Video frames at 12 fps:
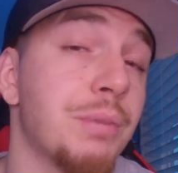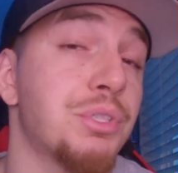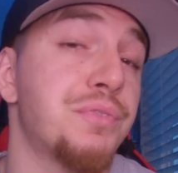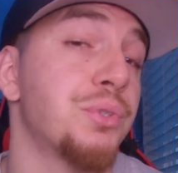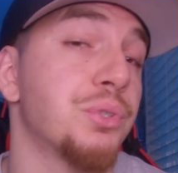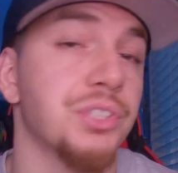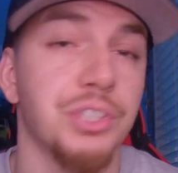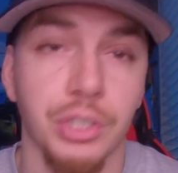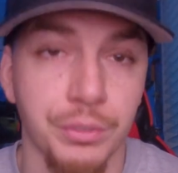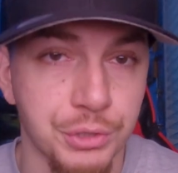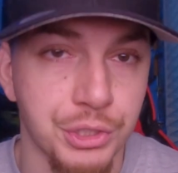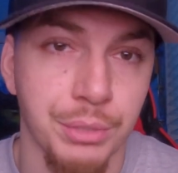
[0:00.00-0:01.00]
how much fuel to
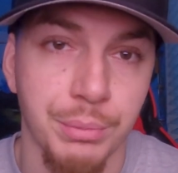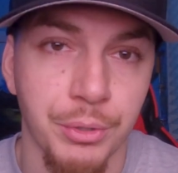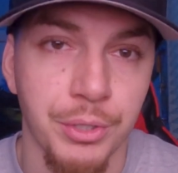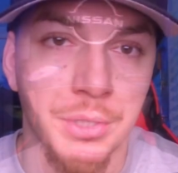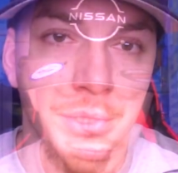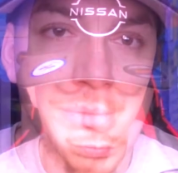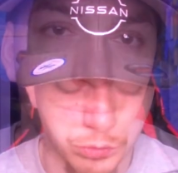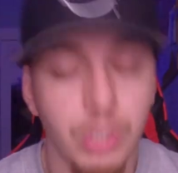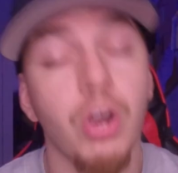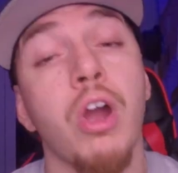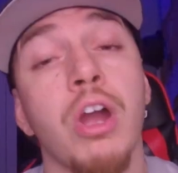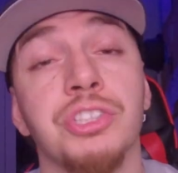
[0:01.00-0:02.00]
deliver to your motor.
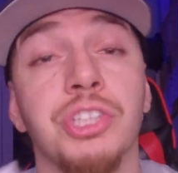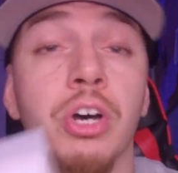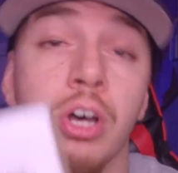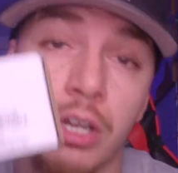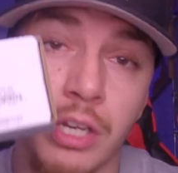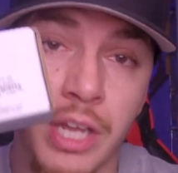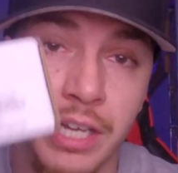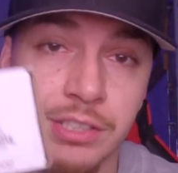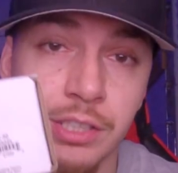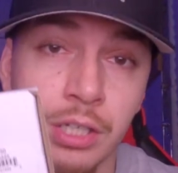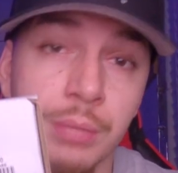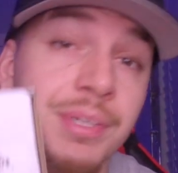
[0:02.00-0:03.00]
Alright, y'all,
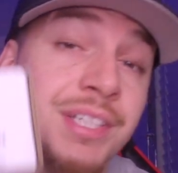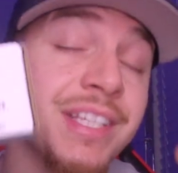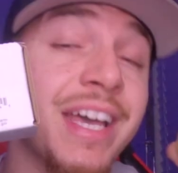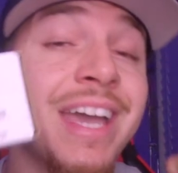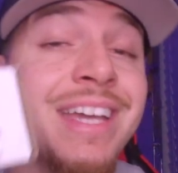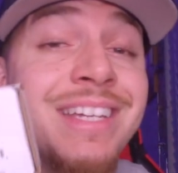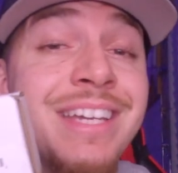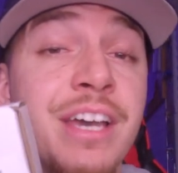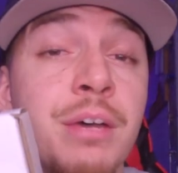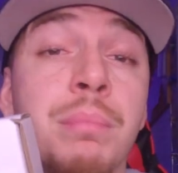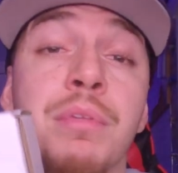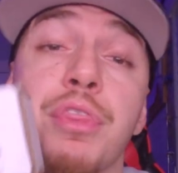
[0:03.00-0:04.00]
next up is the A E
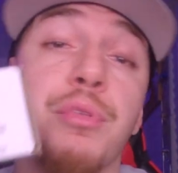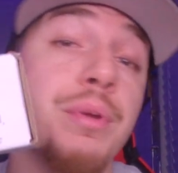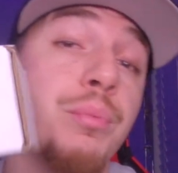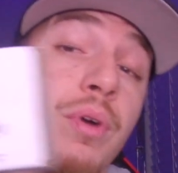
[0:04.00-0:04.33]
M three